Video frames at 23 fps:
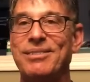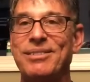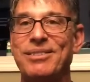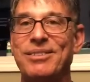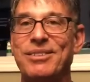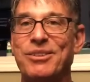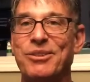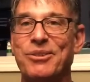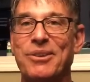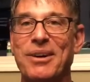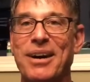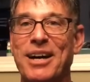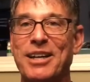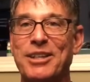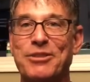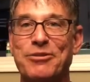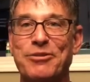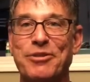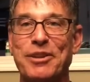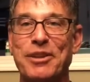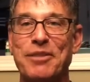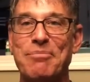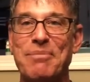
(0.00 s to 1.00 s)
garage
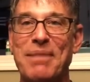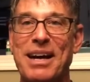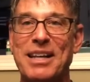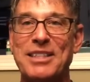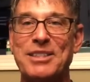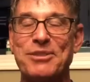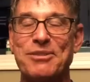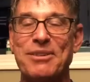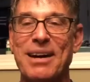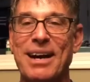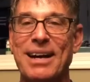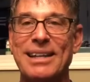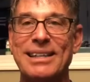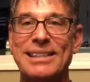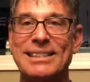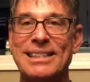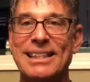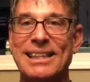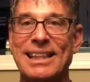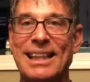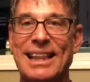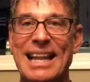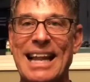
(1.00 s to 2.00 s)
full of Maseratis
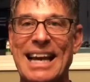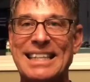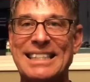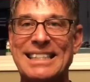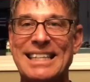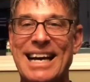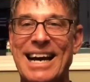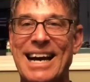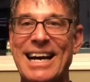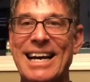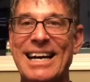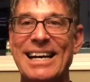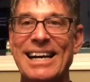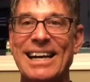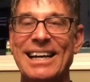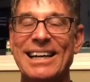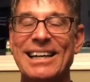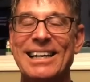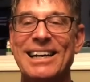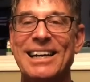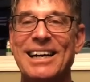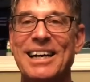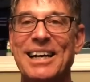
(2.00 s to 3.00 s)
and Lexi,
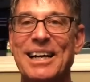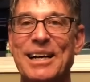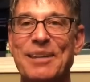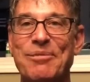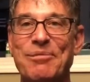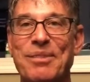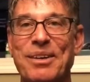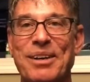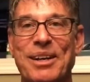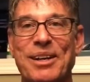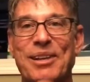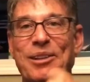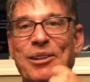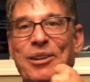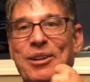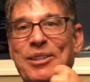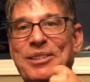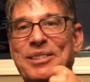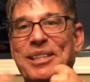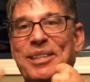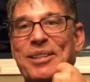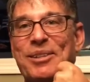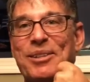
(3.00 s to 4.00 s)

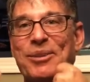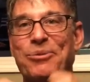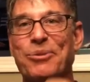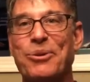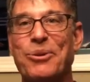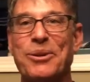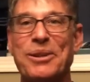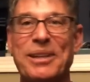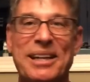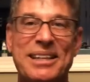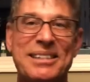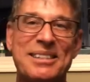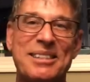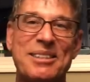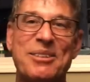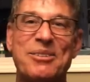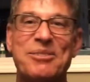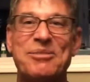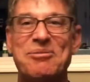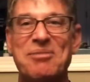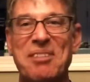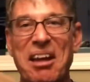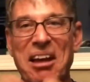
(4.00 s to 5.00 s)
looks at the Rolex and
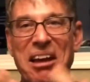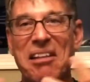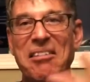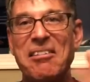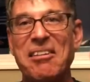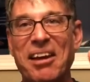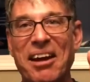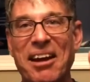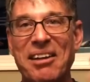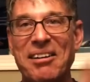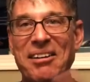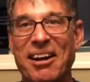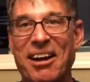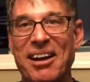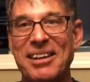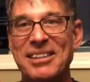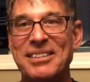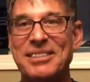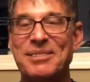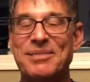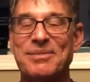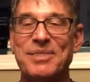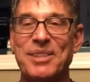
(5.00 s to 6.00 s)
goes, yeah,
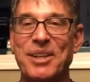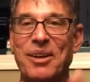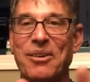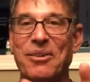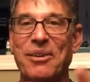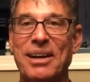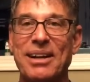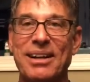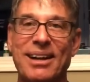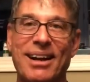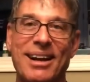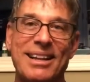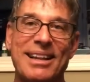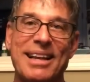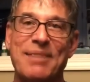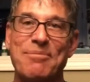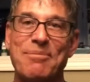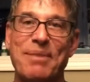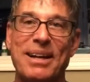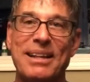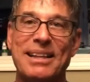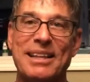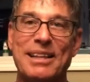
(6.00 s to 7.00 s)
nice. I like
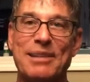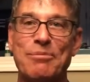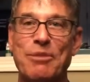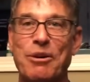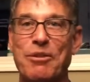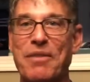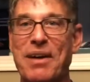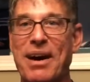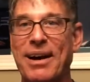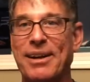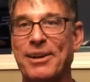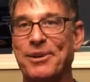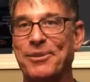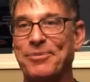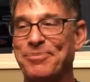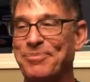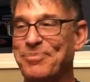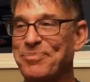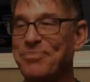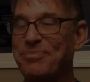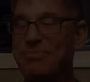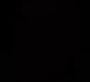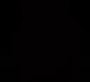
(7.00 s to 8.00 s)
my little Movado.
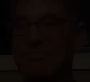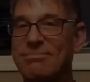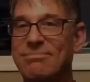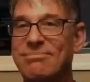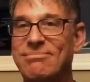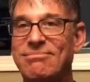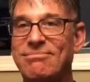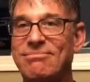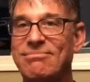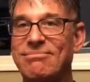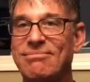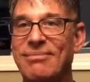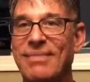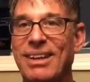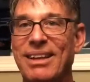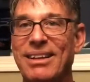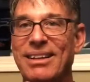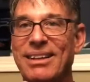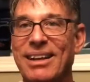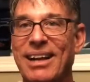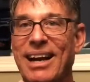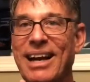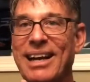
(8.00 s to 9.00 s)

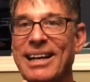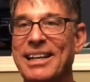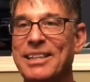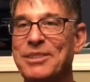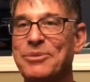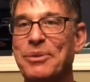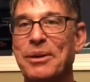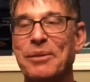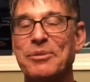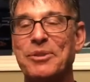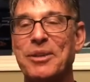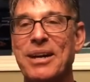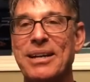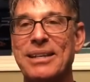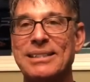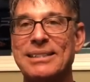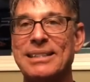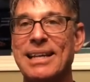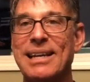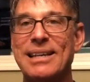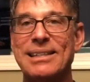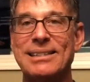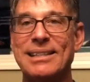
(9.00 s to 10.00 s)
I guess what I'm trying to
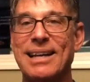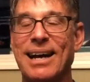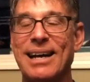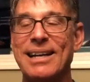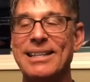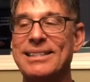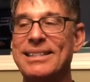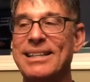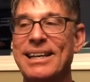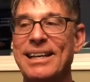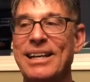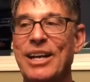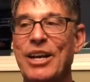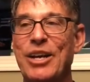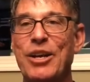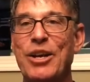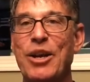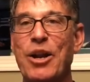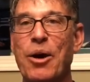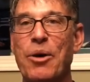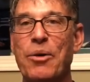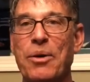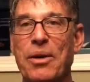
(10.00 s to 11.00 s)
say is, guys,
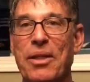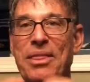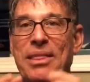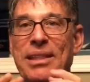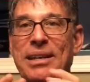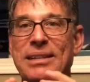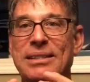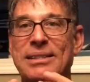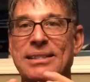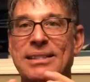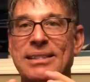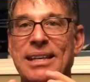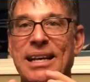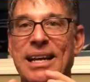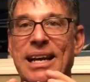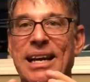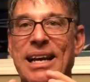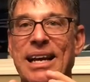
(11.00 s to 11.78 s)
this